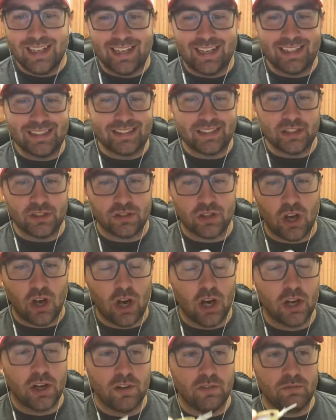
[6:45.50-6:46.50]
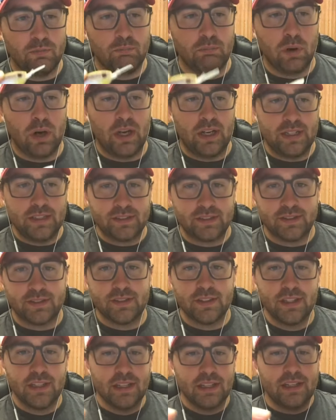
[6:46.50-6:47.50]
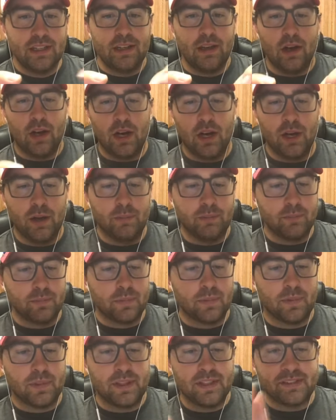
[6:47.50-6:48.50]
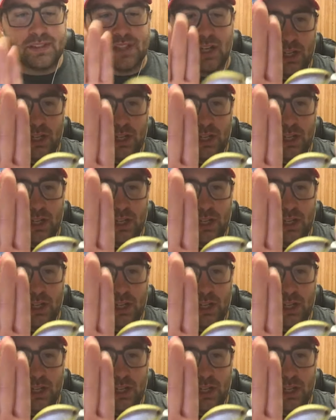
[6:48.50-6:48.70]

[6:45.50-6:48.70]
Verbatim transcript: It gets a ton of bites. Um, this